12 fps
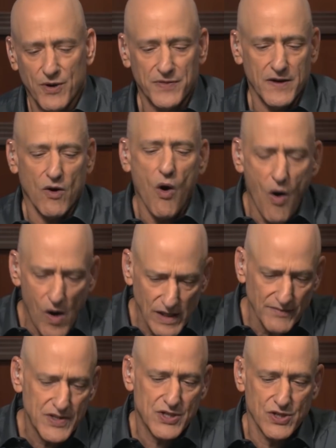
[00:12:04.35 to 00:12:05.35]
who are put there.
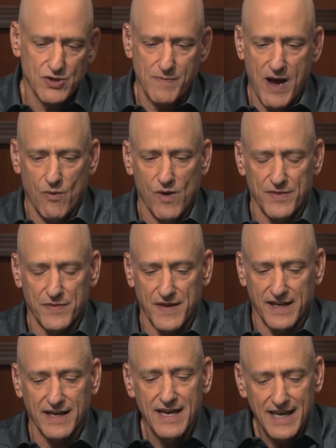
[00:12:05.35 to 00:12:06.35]
All of this is about
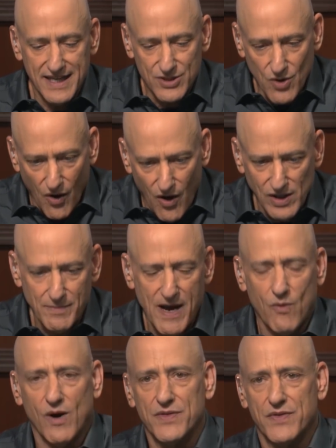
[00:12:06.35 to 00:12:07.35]
one thing. It is
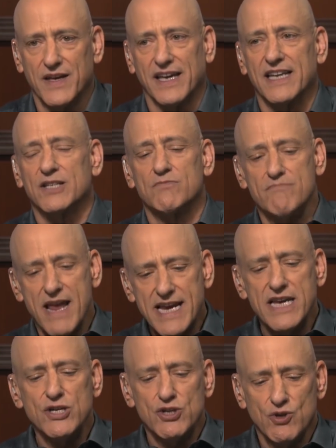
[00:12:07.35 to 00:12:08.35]
all about one thing. It is
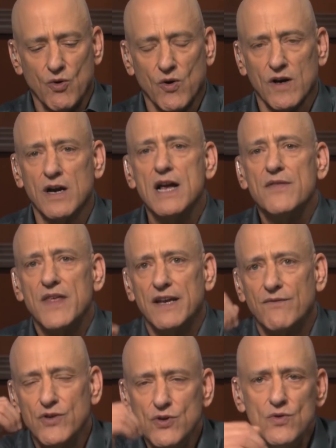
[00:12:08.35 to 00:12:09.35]
making sure
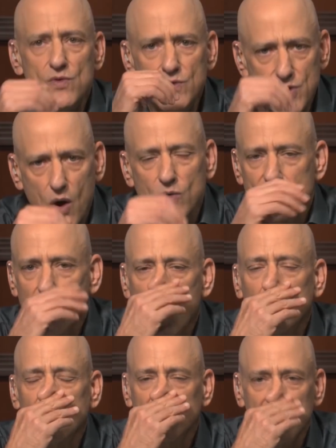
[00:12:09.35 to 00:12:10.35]
that if you
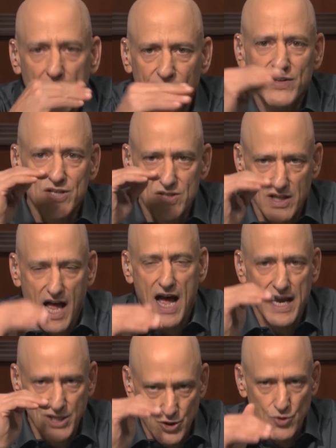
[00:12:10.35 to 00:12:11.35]
don't toe the leftist
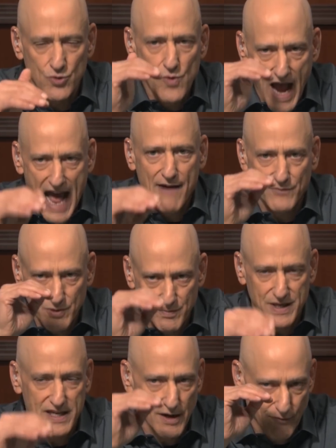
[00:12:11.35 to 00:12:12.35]
line, you
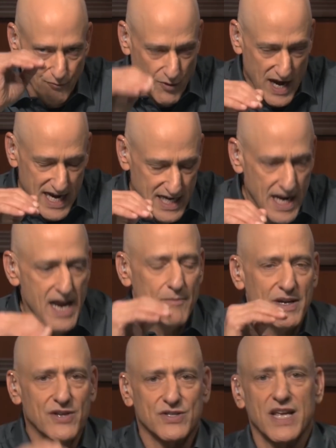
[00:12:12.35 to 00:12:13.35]
have to be
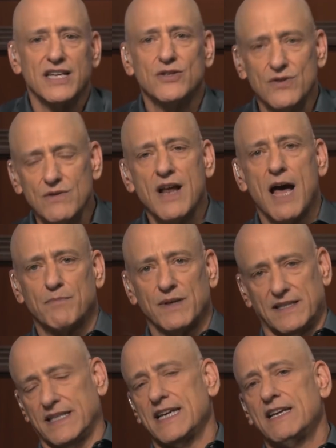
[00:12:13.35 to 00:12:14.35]
afraid because they do
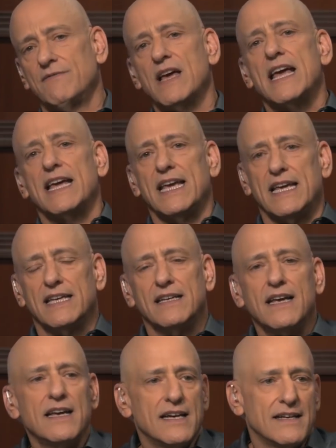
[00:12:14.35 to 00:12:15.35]
not believe
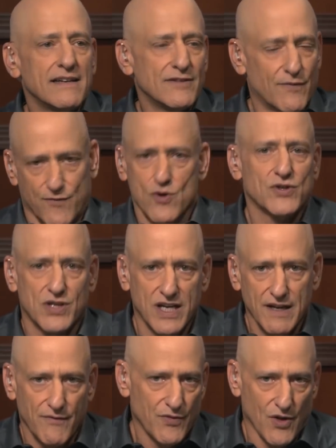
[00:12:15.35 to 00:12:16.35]
in
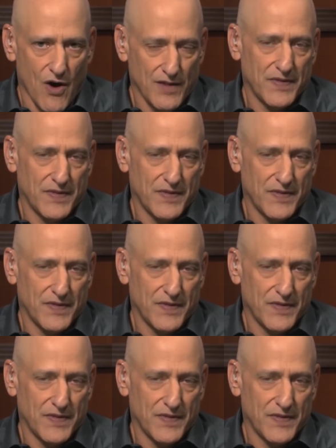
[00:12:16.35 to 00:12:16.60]
diversity of